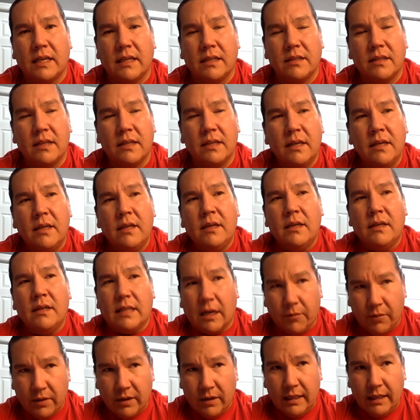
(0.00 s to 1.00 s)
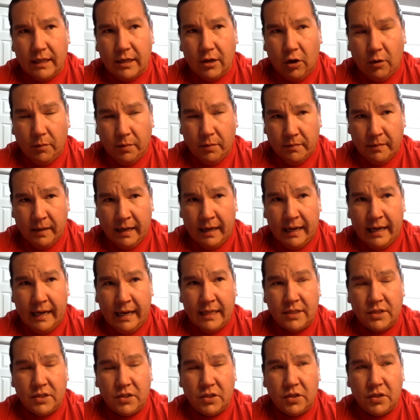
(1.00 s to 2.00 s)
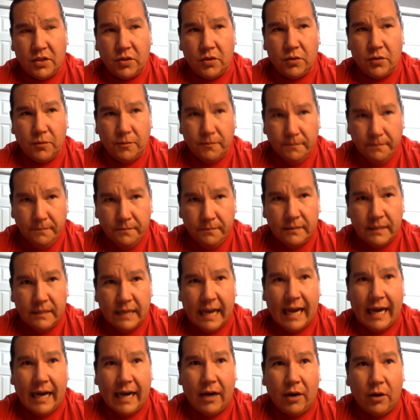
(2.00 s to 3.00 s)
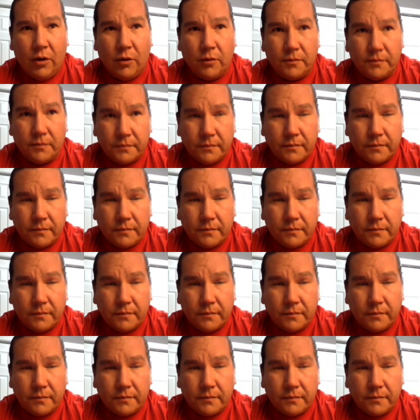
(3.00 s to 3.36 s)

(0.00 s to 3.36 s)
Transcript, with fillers: and that really opened my eyes to how